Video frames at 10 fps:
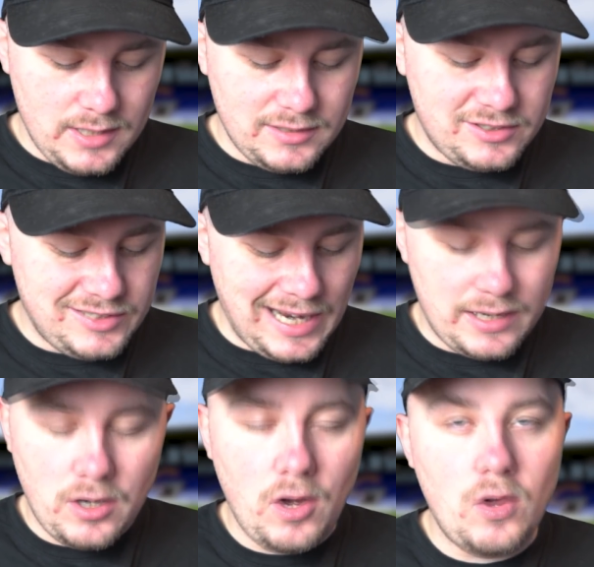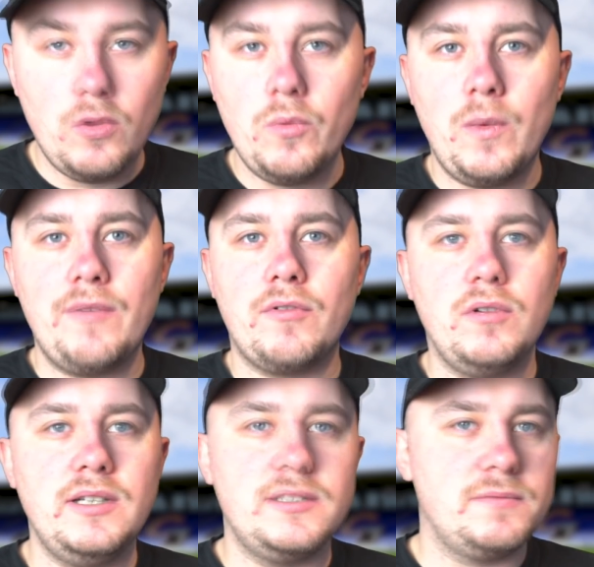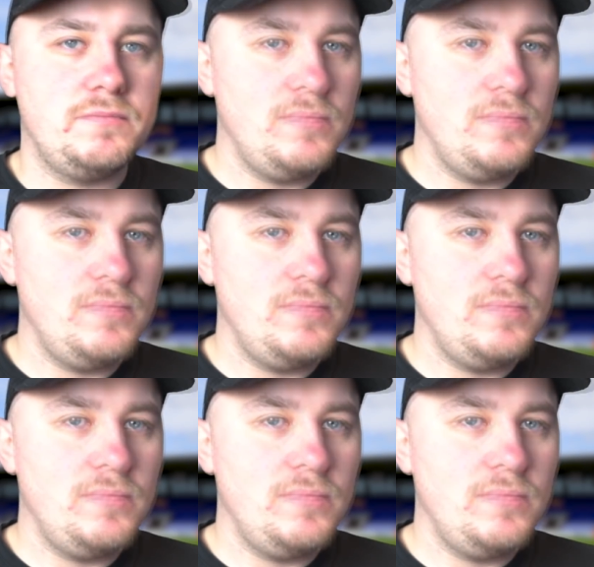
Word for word: Sakho, whether he's